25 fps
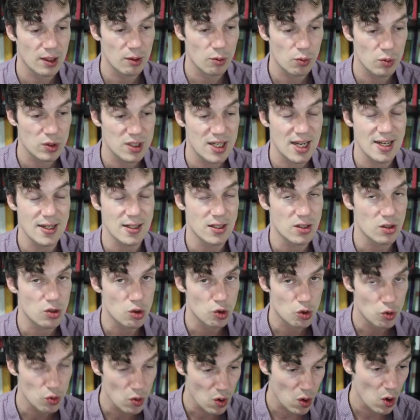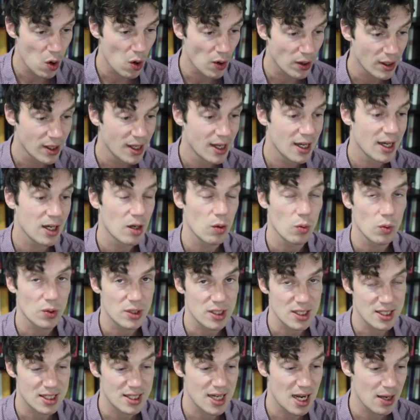text's drawn, it will
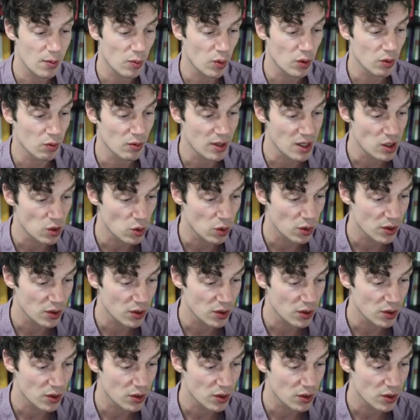disable the redraw.